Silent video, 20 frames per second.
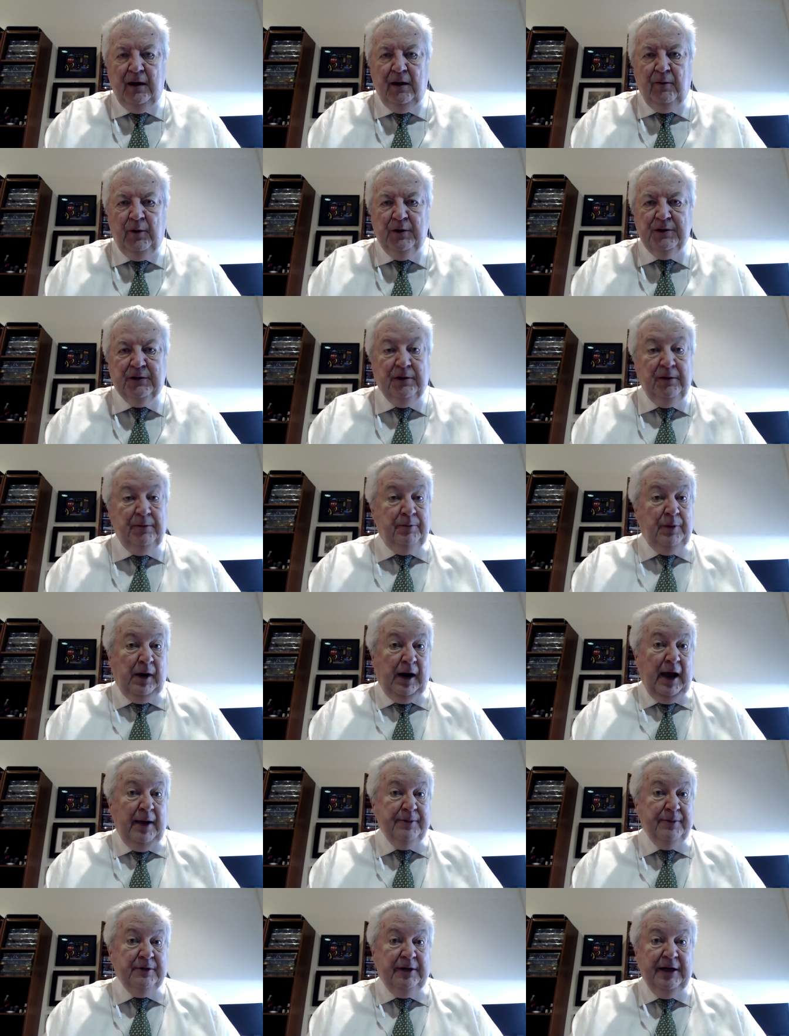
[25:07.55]
which could
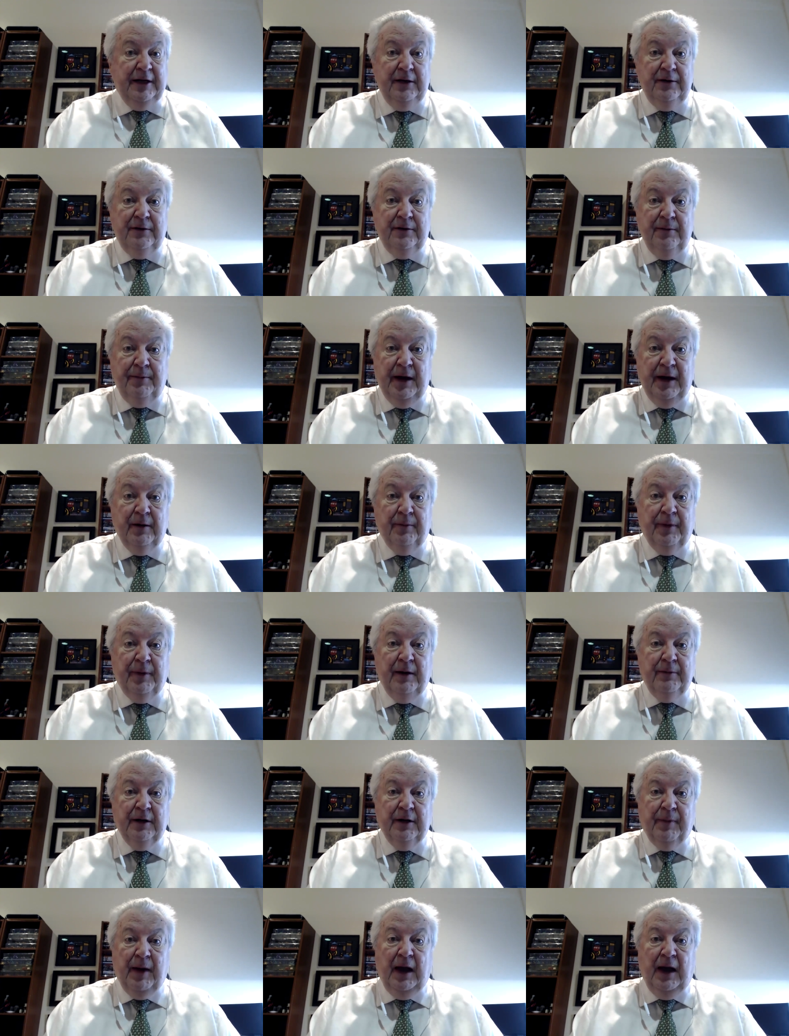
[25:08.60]
perhaps lead to better
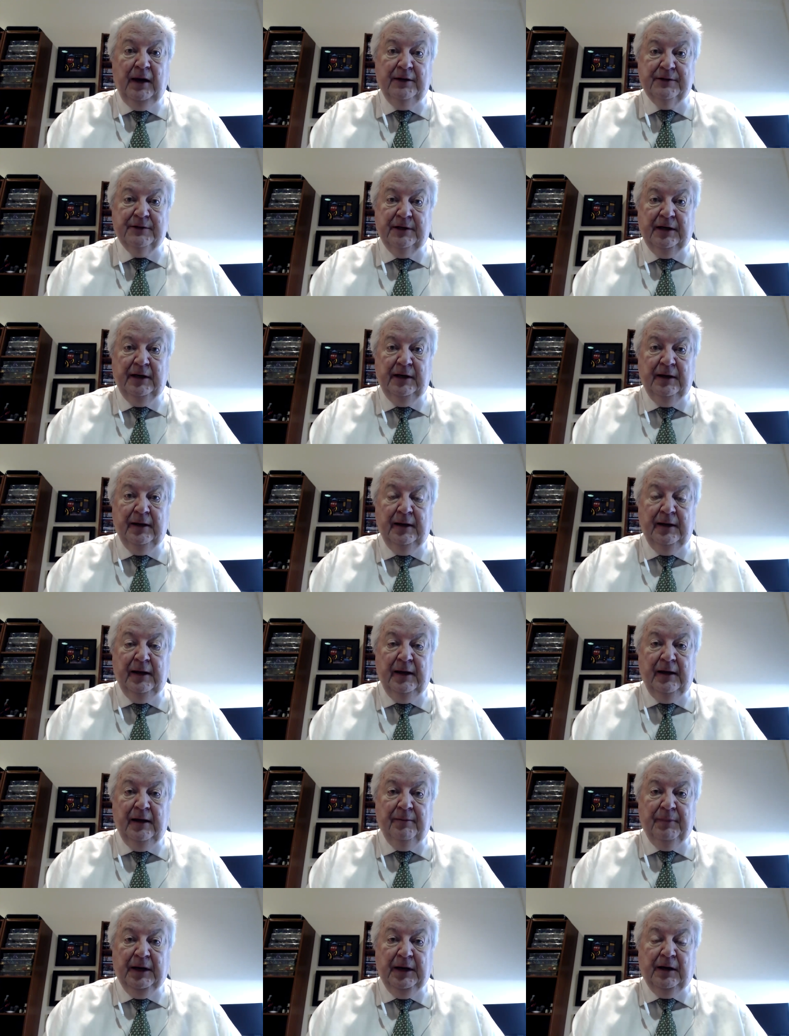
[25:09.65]
public policy
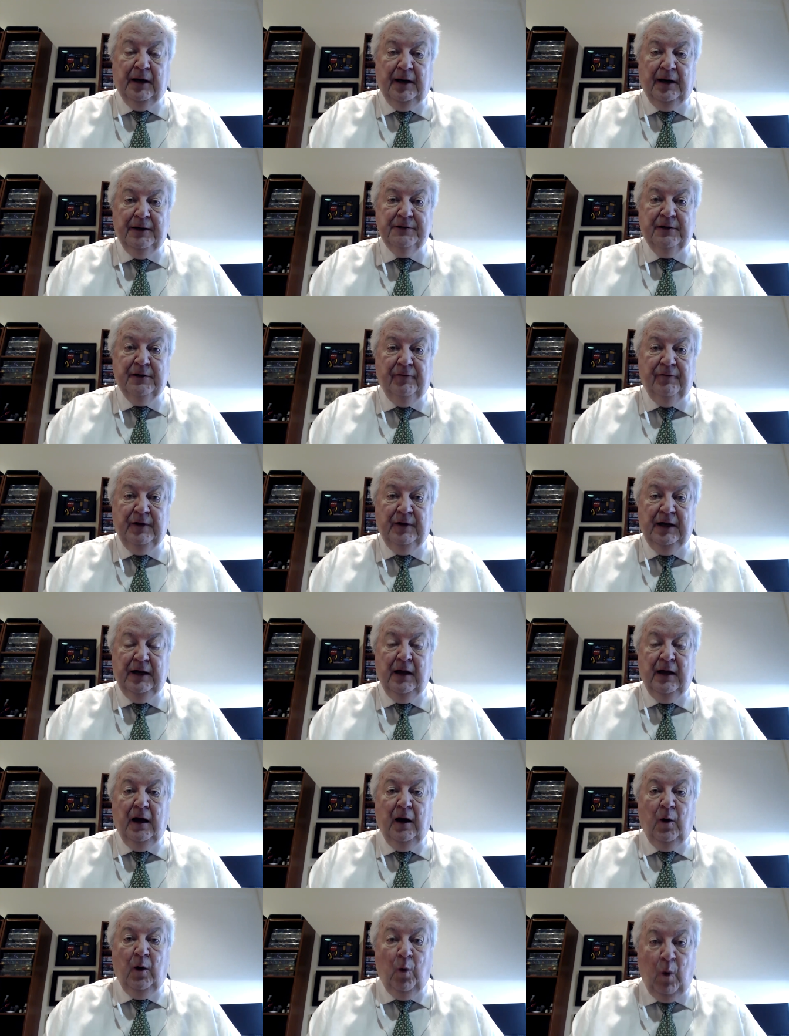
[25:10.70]
because of the
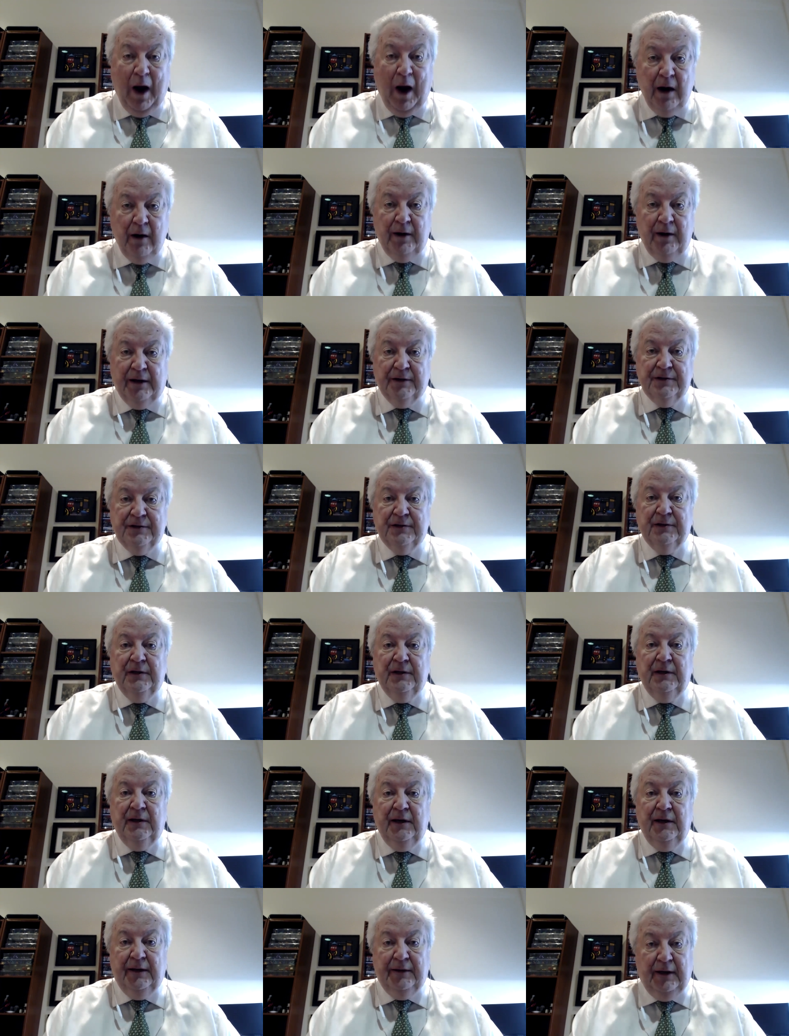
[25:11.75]
awareness
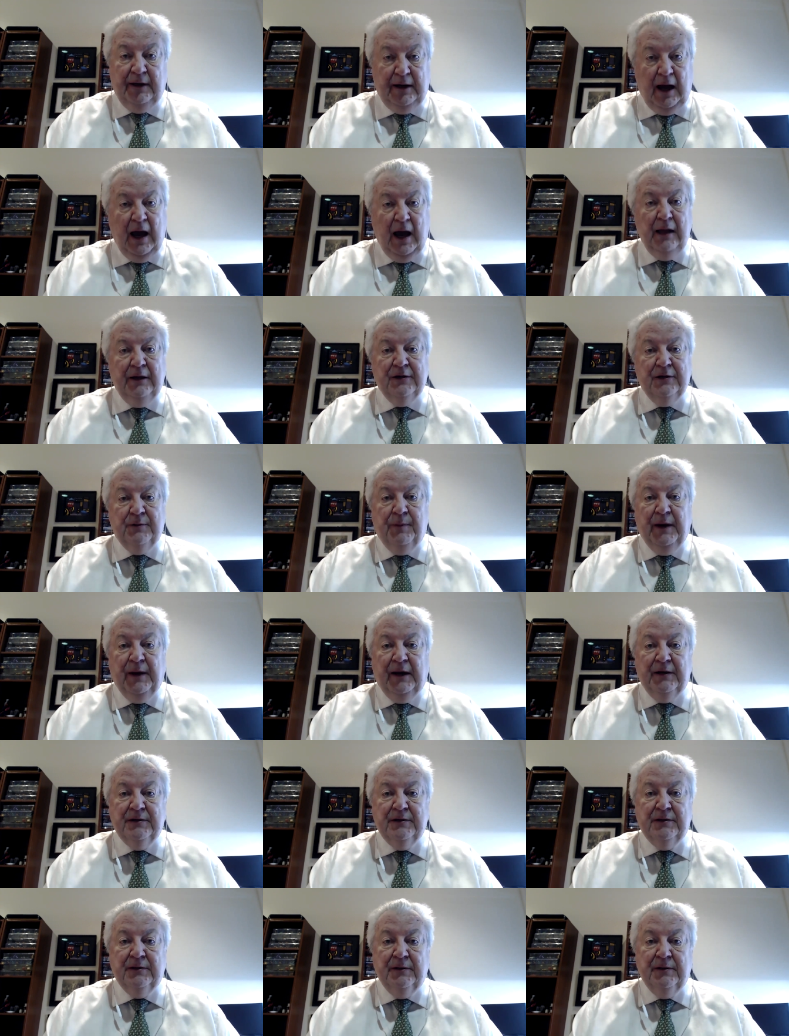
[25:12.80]
and the knowledge base
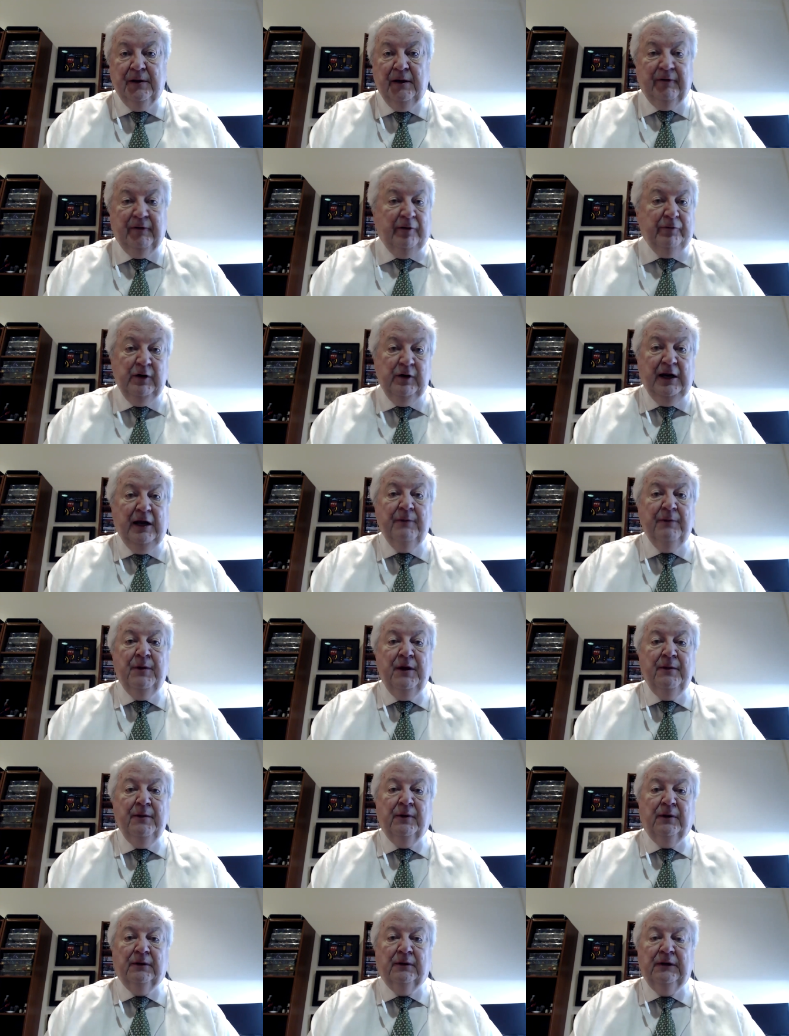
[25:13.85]
of everyday
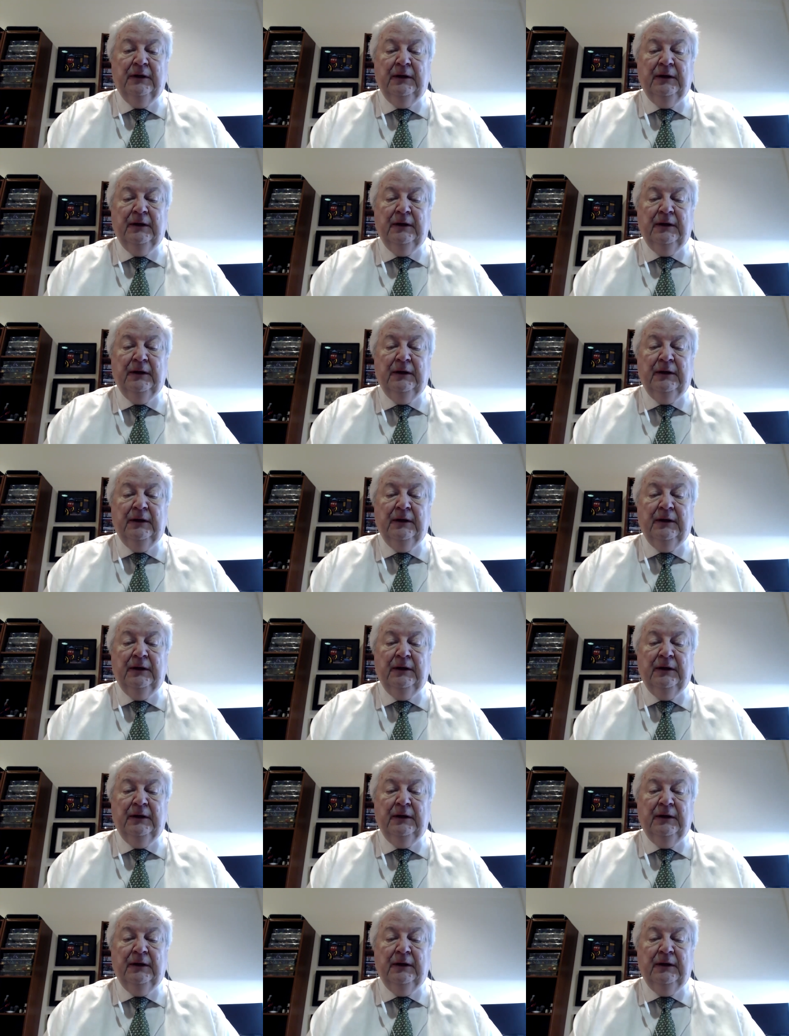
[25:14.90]
people.